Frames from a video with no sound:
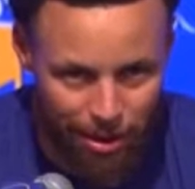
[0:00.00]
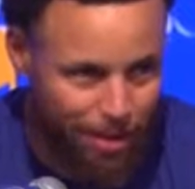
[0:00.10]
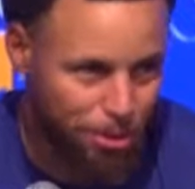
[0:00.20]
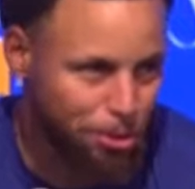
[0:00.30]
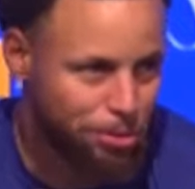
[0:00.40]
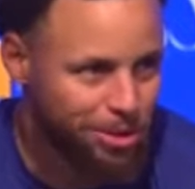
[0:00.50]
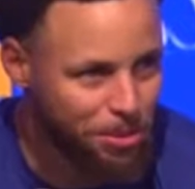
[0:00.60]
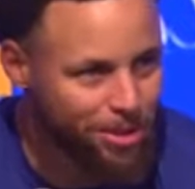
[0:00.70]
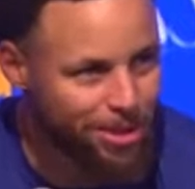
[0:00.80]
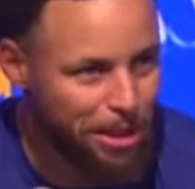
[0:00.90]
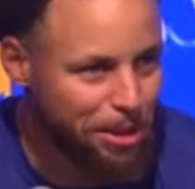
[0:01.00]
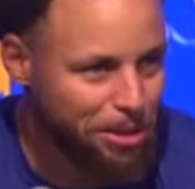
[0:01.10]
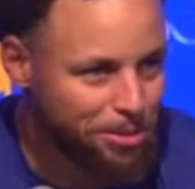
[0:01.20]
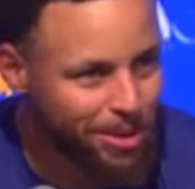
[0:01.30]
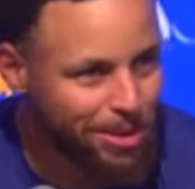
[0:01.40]
had a whole summer to scout
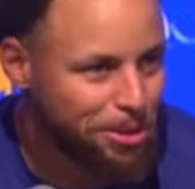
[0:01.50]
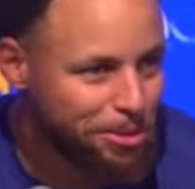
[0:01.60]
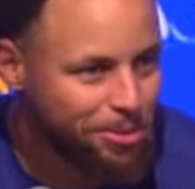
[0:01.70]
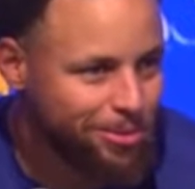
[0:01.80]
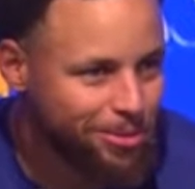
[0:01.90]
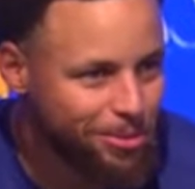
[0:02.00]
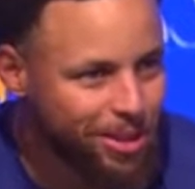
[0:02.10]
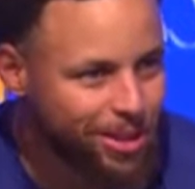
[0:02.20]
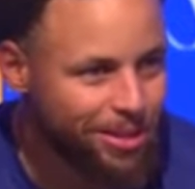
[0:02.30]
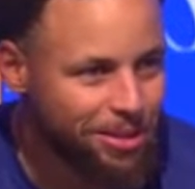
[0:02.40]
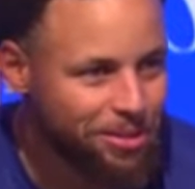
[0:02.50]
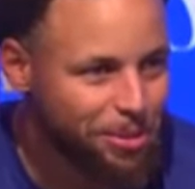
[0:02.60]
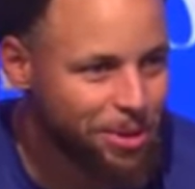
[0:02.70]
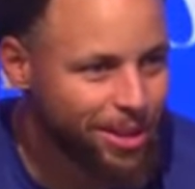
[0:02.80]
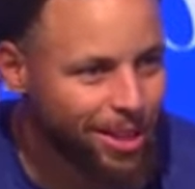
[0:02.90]
him. They know what he
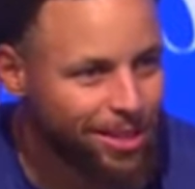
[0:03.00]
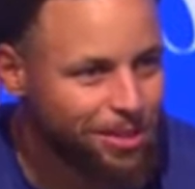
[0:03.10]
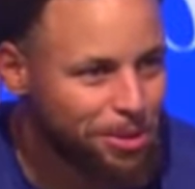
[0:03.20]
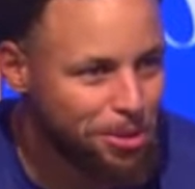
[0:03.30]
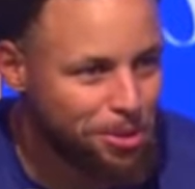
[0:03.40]
likes to do,